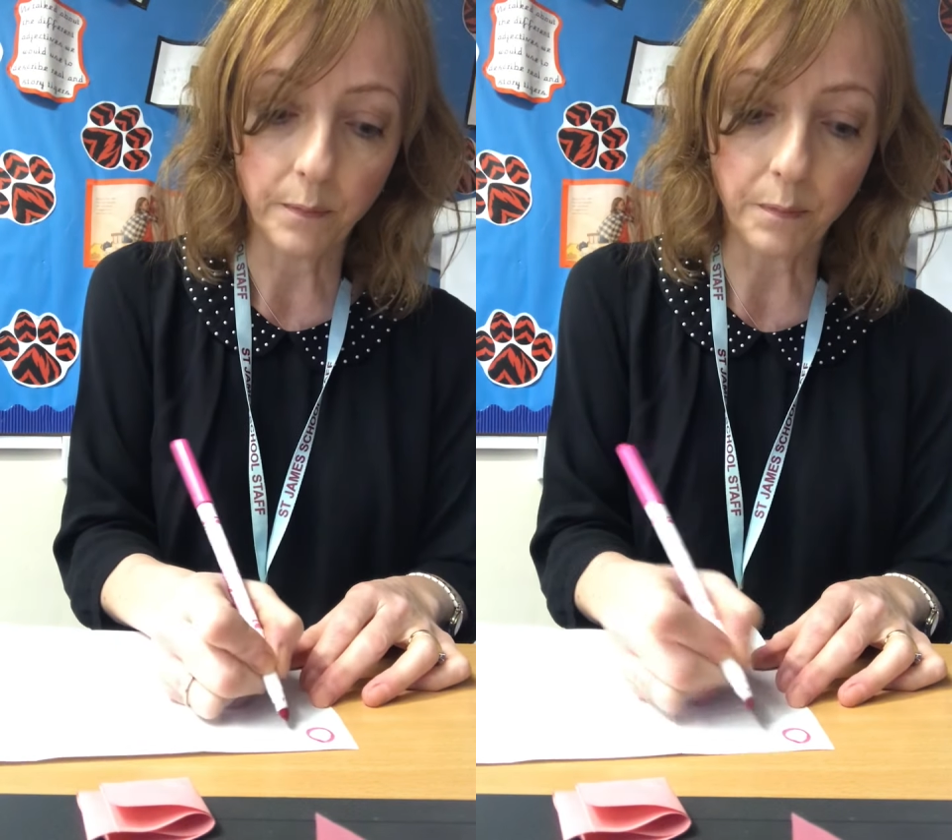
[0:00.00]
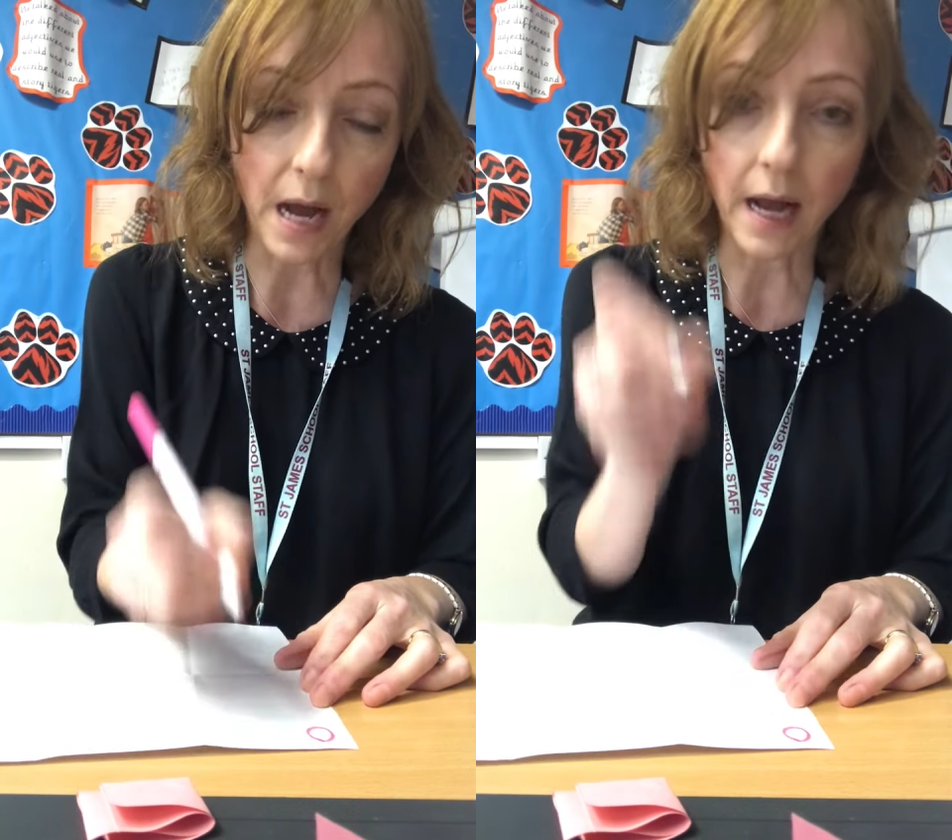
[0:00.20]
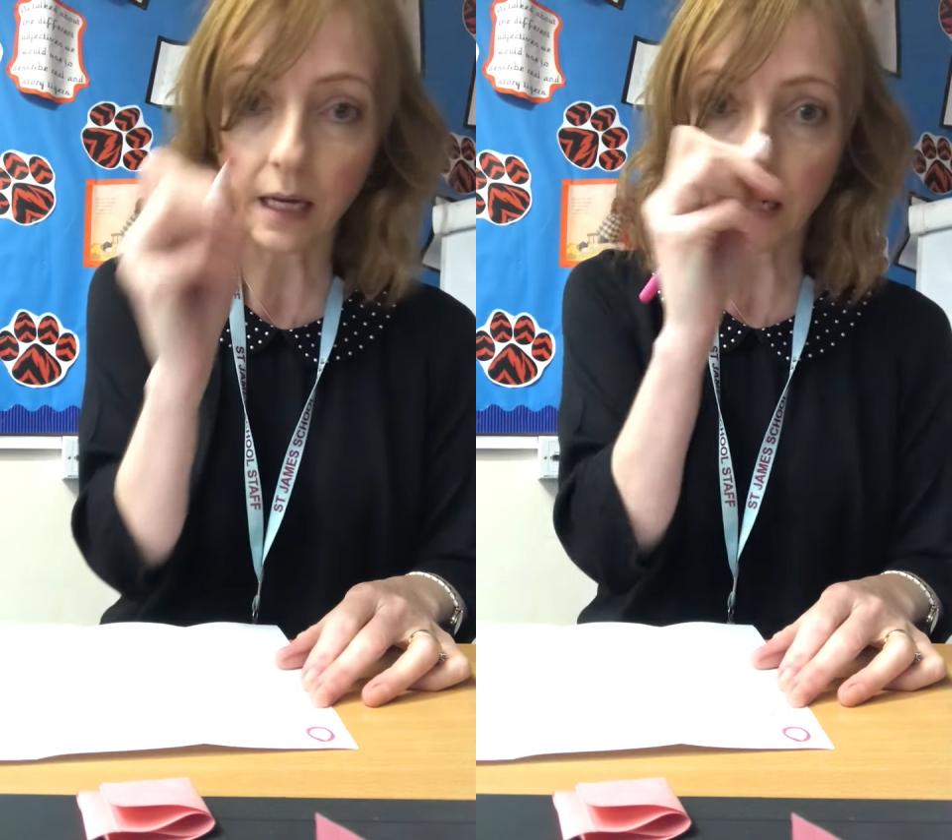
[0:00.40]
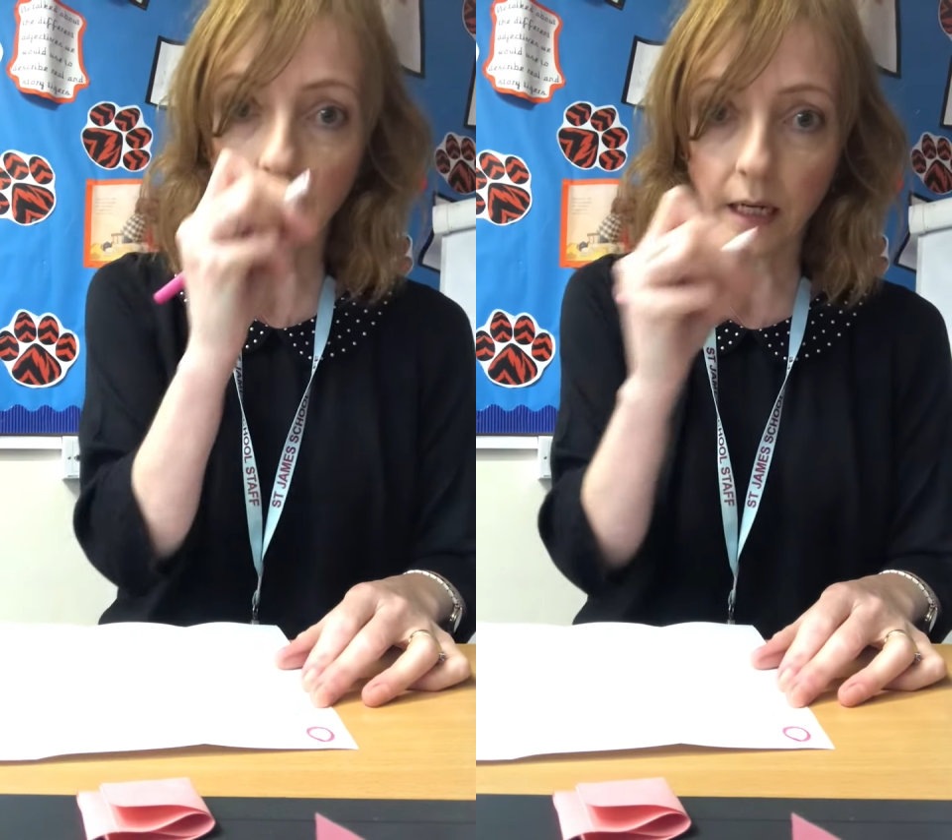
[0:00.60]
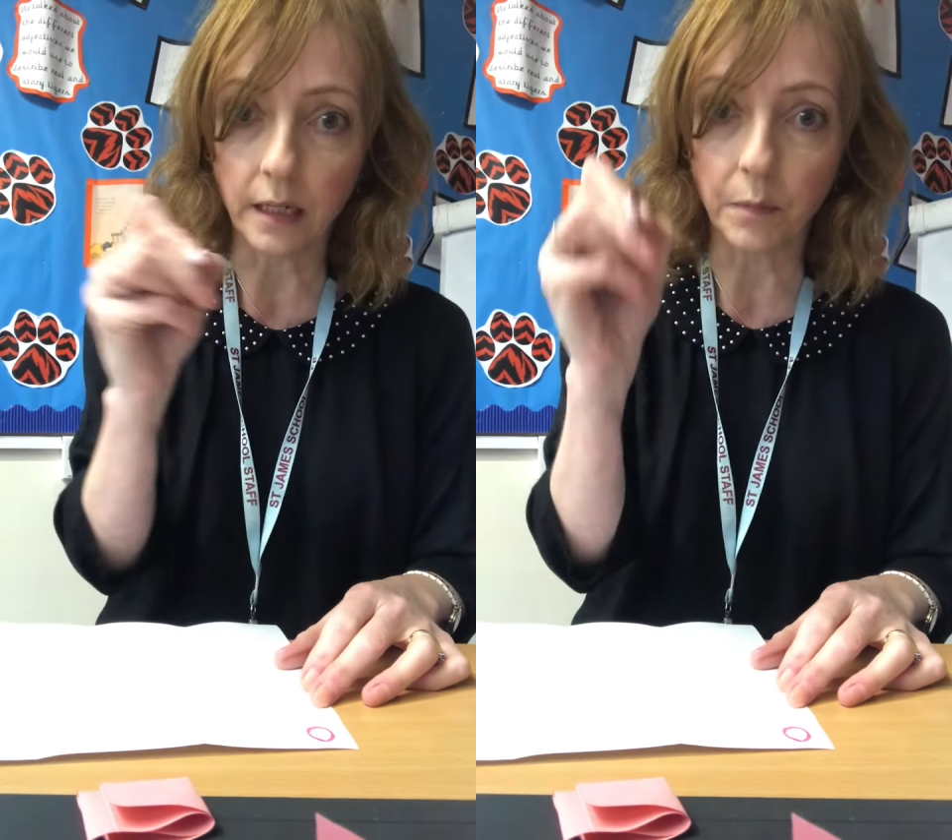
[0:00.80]
back
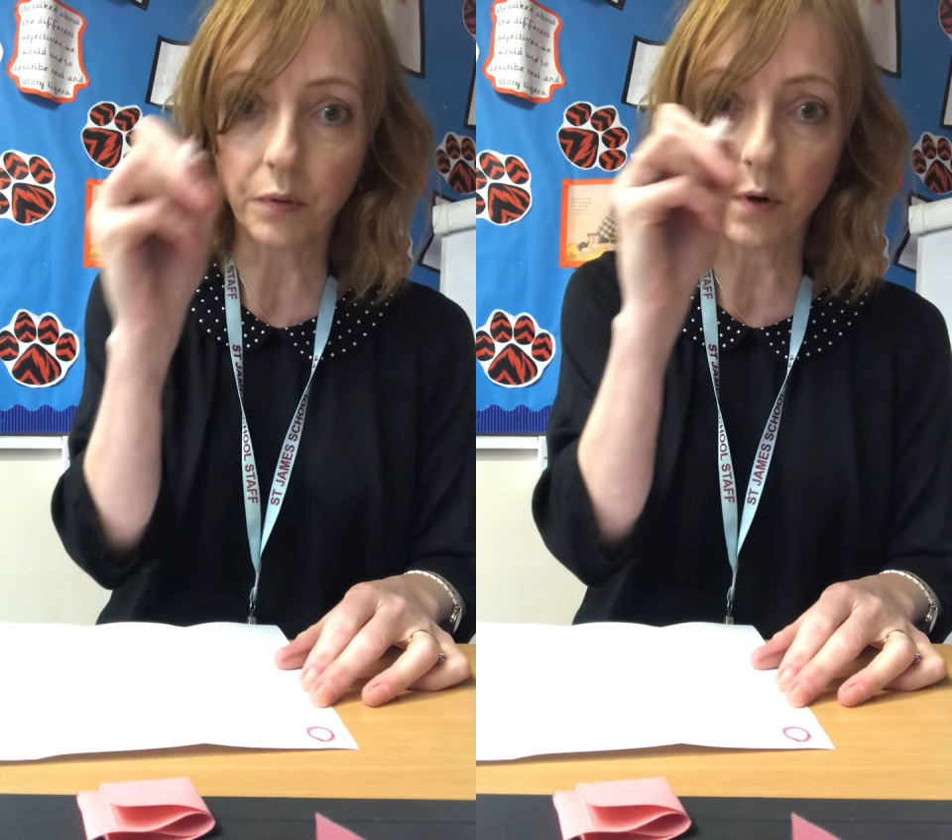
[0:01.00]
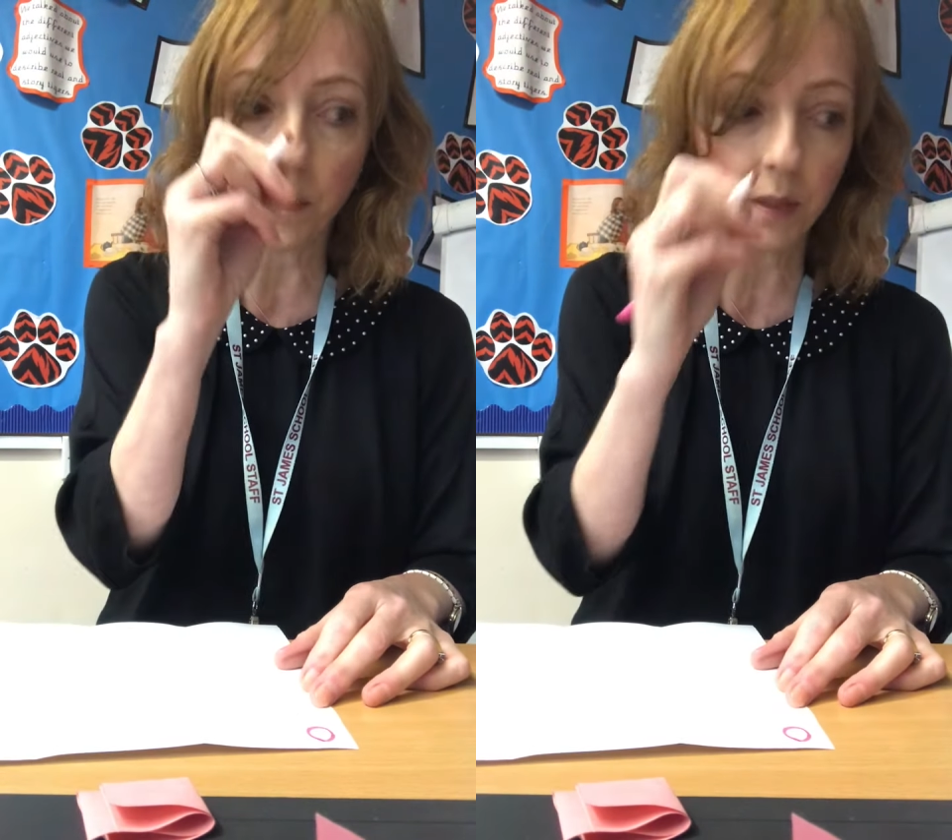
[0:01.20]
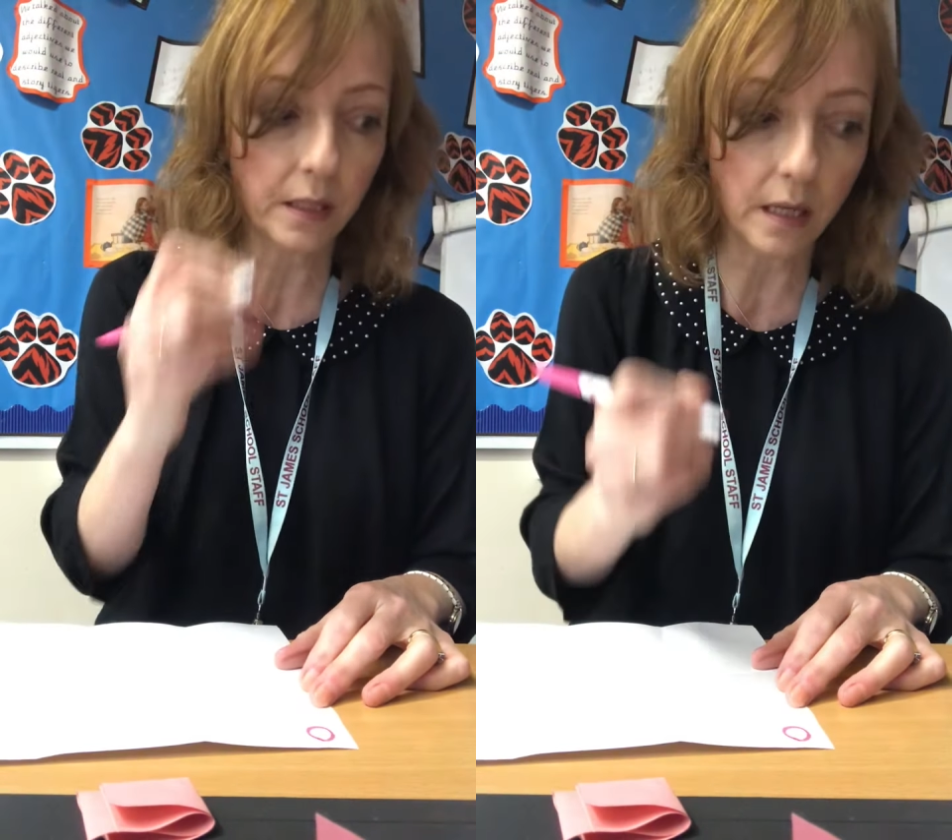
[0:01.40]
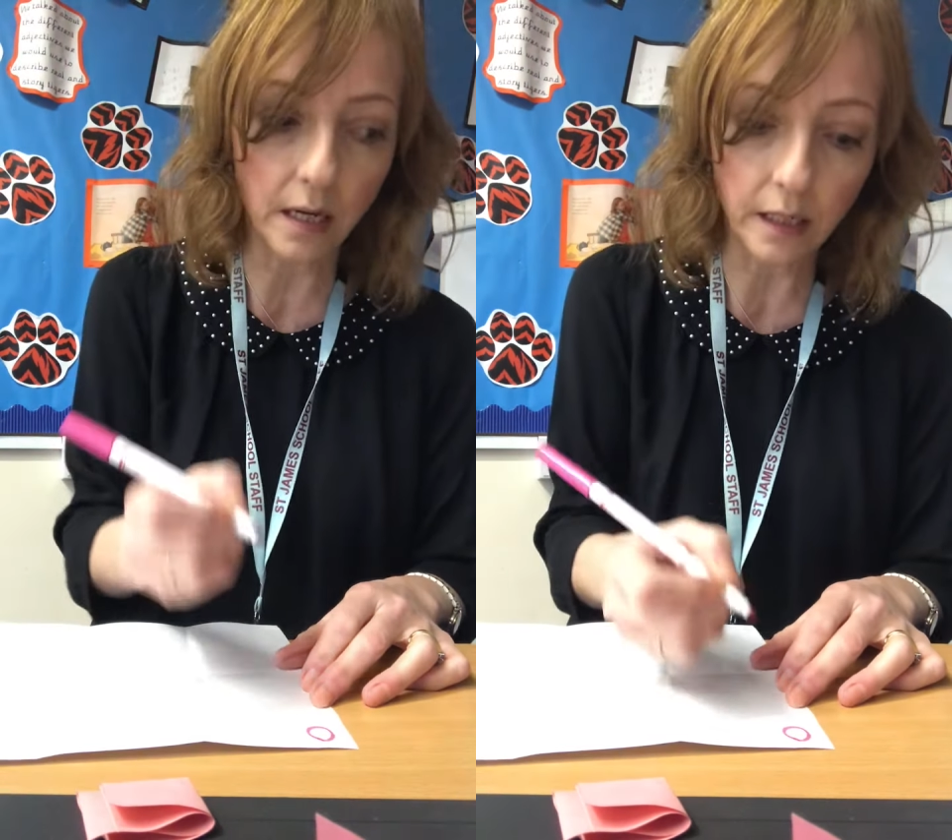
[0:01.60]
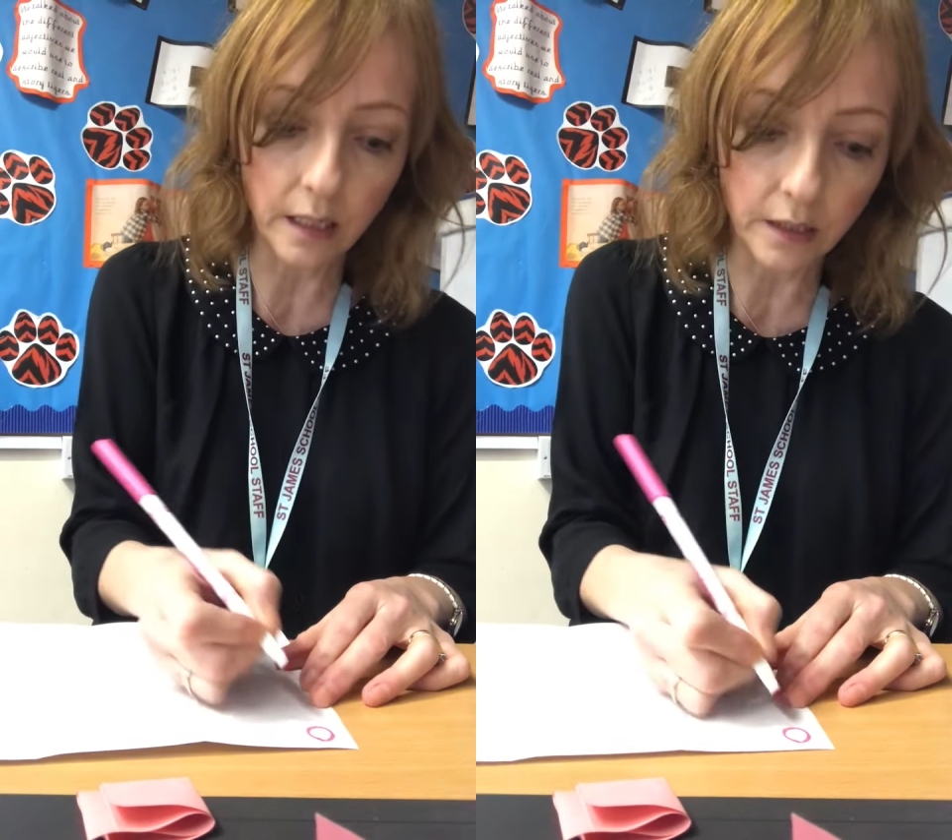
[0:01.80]
in a proper
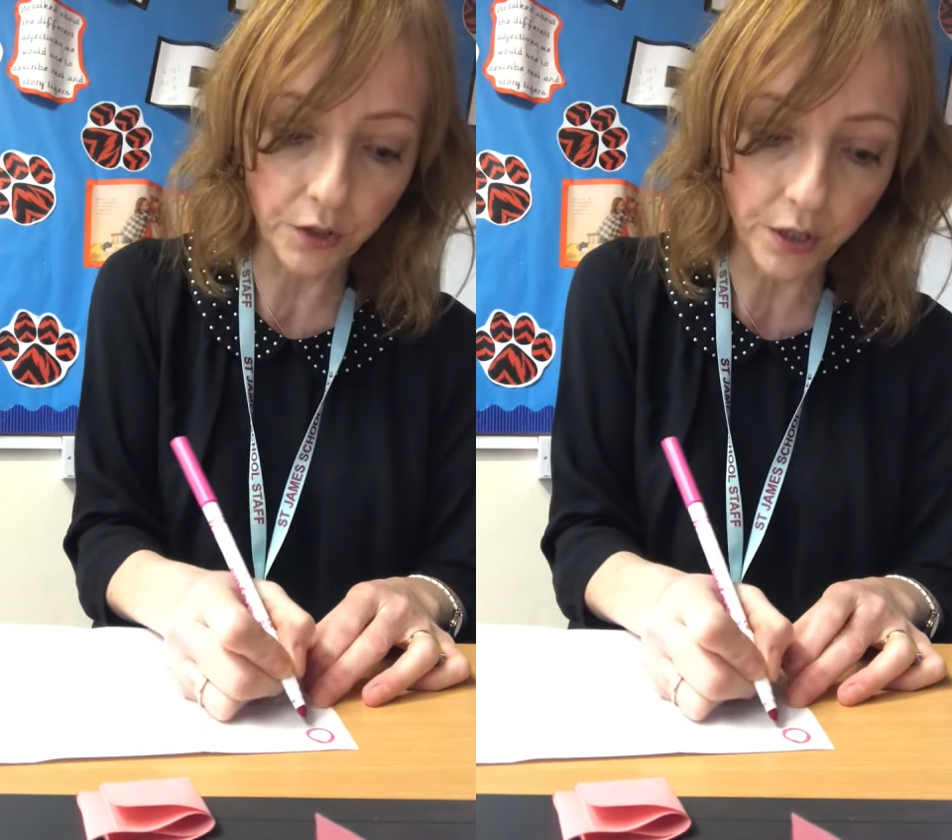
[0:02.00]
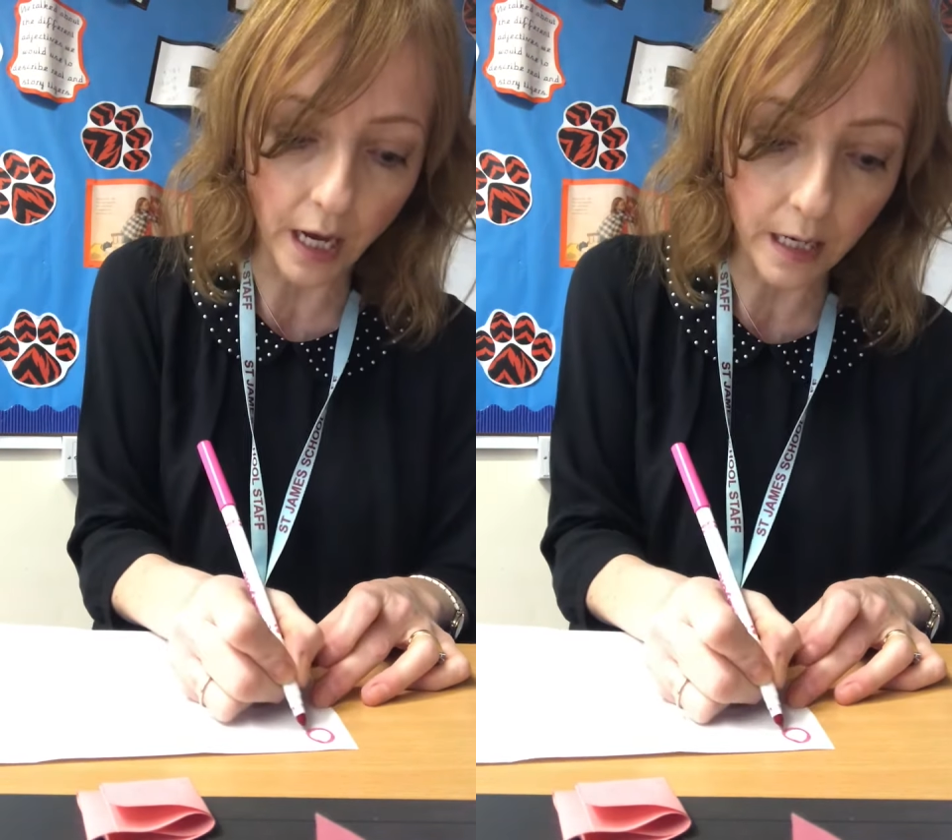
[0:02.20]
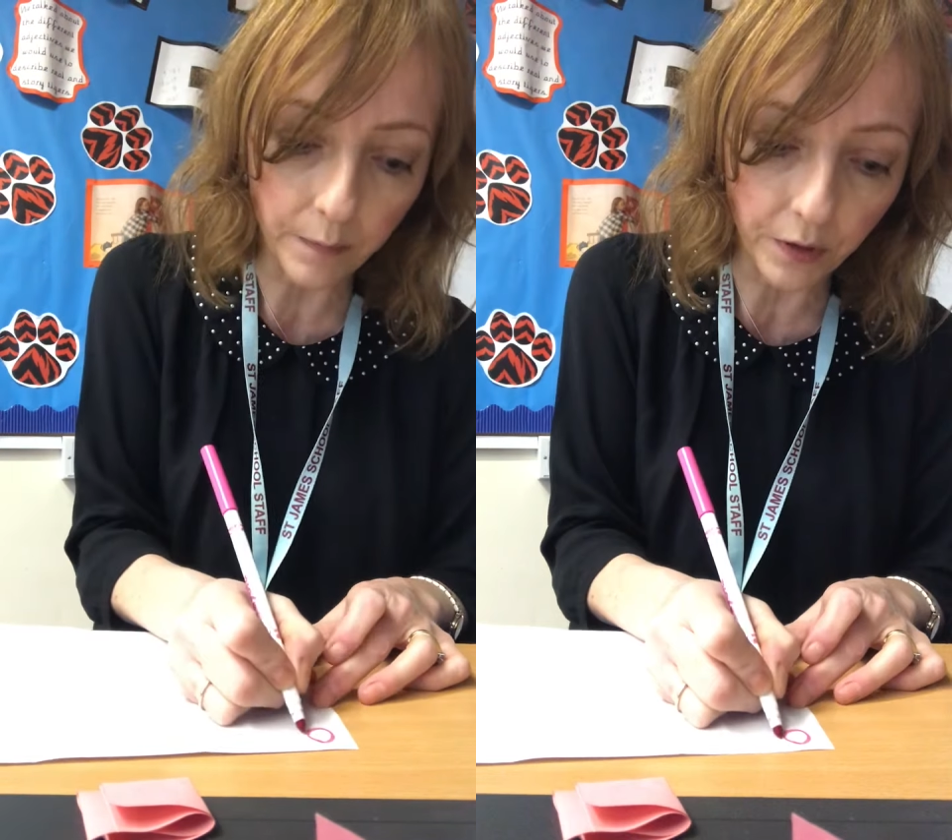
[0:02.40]
circular shape.